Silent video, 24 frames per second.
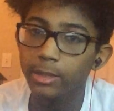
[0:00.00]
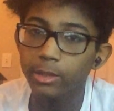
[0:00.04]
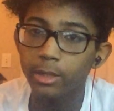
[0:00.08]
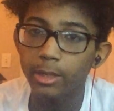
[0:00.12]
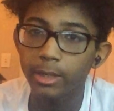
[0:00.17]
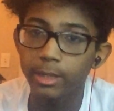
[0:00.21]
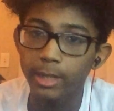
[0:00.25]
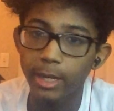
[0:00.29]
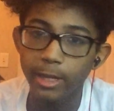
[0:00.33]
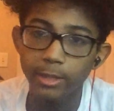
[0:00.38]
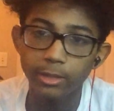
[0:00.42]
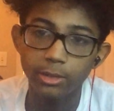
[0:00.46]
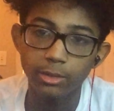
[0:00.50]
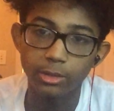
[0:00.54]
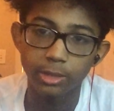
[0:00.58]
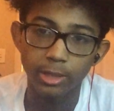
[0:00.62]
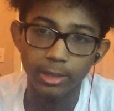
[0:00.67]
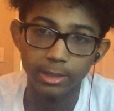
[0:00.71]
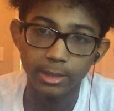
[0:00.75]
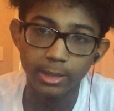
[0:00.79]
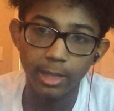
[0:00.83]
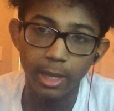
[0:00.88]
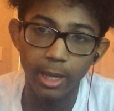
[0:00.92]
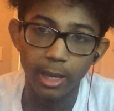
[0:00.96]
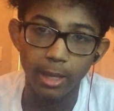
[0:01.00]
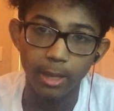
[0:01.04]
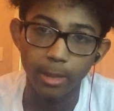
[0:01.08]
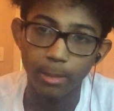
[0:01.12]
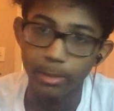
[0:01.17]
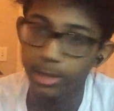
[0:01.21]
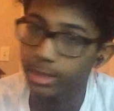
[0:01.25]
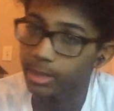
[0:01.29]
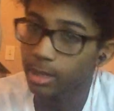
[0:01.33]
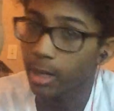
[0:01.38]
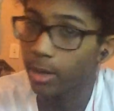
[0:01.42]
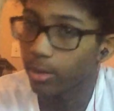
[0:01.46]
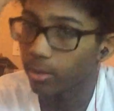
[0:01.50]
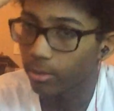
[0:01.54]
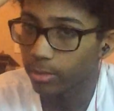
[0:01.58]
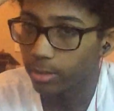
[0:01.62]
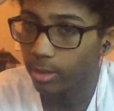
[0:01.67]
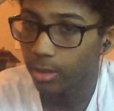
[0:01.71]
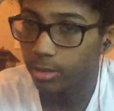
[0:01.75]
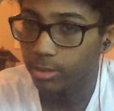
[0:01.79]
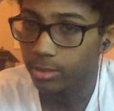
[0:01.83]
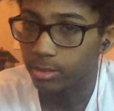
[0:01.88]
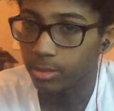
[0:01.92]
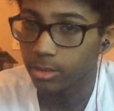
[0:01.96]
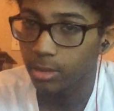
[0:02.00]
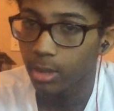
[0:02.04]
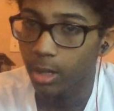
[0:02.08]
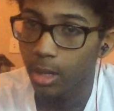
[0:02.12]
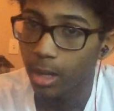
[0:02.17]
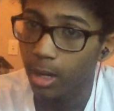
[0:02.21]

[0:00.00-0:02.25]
trying to date you just yet because I don't know you.